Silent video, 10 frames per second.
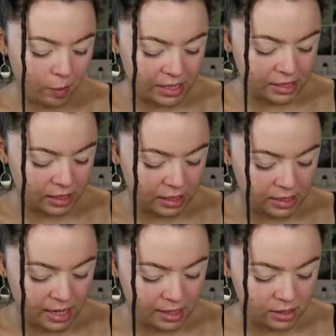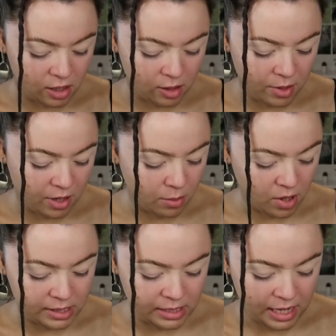basically saying it's all about your
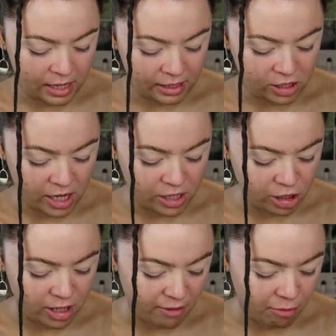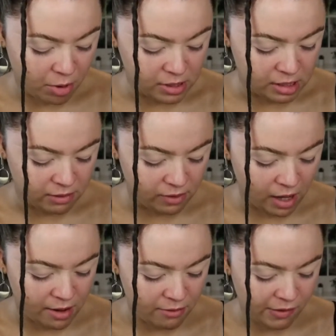mindset, like change it, have a positive
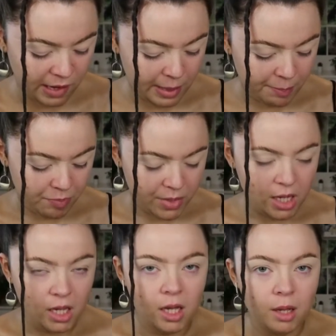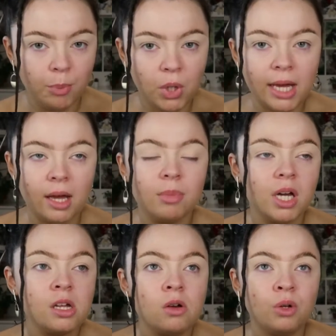life. But like, am
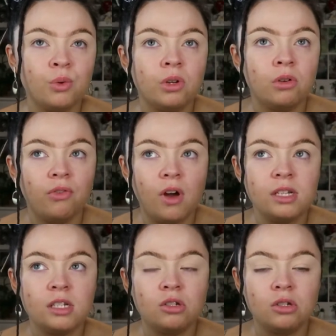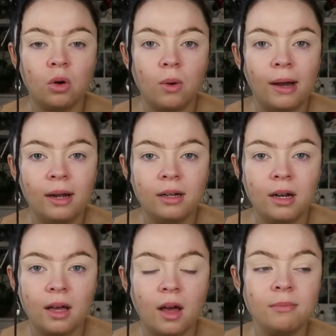I the only one who finds it so hard?
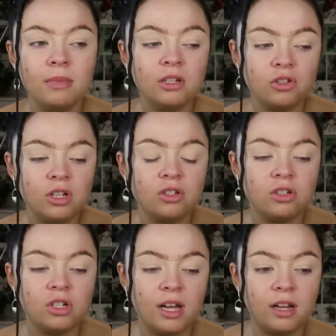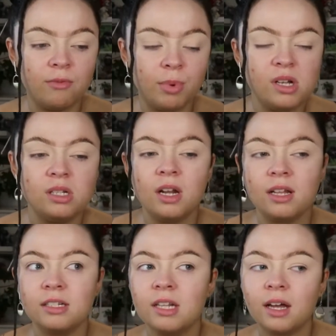Like, I'm literally such a negative person.
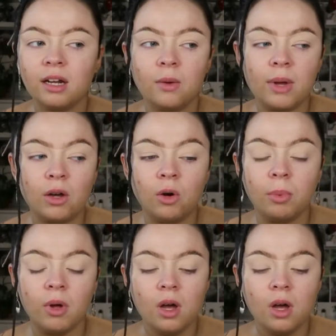Like, the second I wake up,